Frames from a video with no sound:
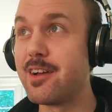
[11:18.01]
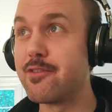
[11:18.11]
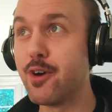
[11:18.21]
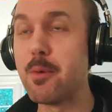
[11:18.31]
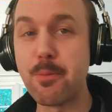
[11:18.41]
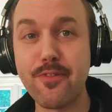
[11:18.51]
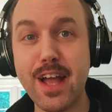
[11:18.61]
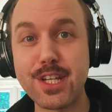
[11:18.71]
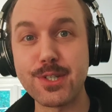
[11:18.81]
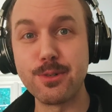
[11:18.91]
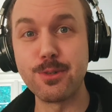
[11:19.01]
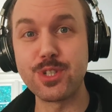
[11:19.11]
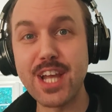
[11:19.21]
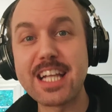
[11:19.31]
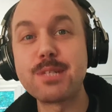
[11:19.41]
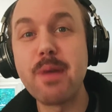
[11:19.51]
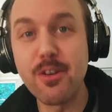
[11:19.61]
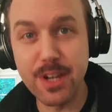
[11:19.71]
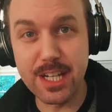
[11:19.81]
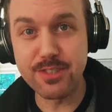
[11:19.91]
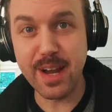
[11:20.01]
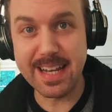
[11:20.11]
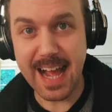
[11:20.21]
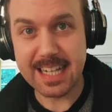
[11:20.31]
former professional Shakespearean trained